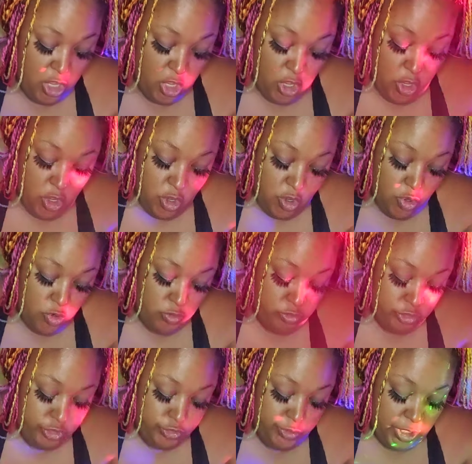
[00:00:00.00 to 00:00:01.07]

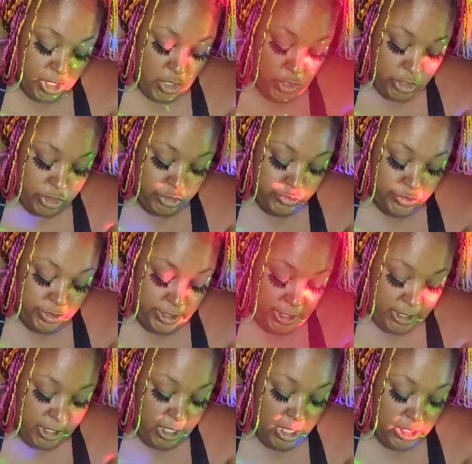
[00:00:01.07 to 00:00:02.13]
Oh, trick or
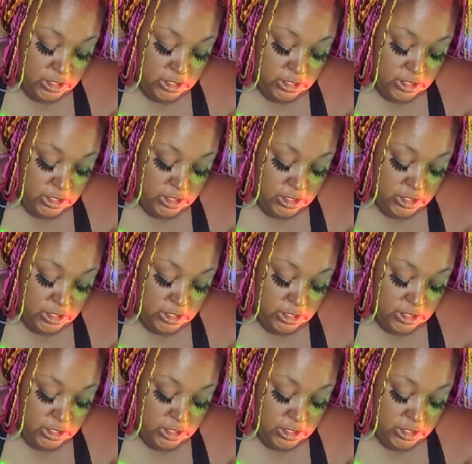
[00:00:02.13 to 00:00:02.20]
treat.